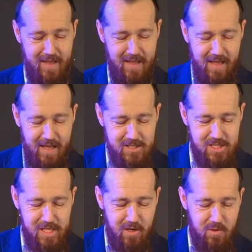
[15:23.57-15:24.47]
And
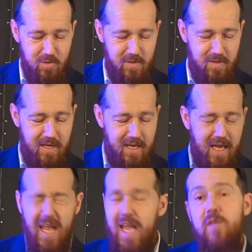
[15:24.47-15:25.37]
so,
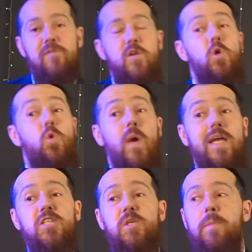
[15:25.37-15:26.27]
if you wish to
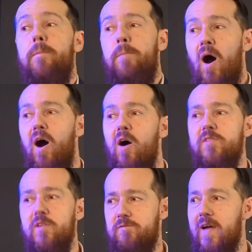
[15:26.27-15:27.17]
be a part of the
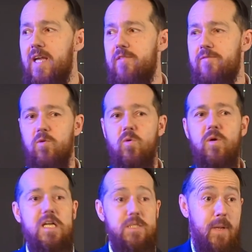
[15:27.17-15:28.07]
faithful, to
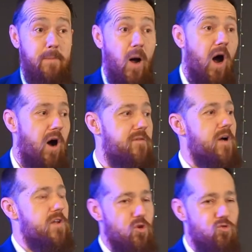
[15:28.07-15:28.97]
be a part of the
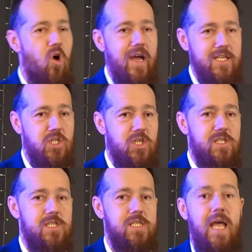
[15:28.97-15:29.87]
righteous,
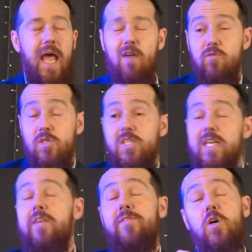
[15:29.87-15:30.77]
and receive
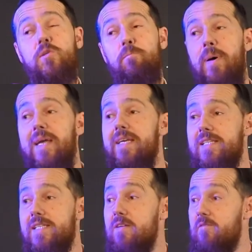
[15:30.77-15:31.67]
God's peace
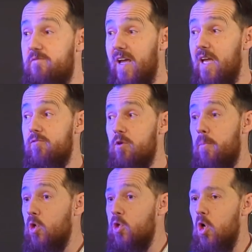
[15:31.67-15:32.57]
and favour upon
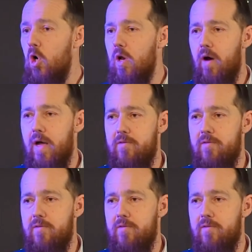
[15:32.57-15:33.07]
your life,